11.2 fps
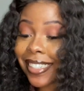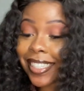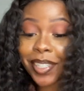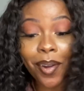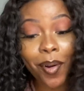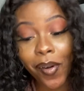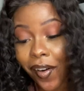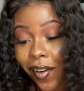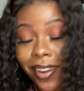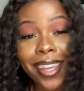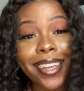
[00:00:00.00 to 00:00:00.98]
Your
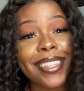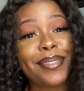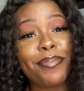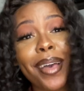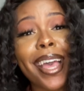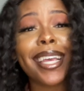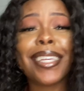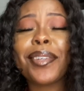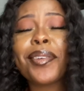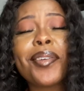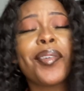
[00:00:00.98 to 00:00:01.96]
girl is back,
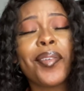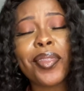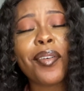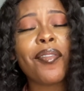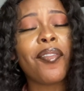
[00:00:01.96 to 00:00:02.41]
you know the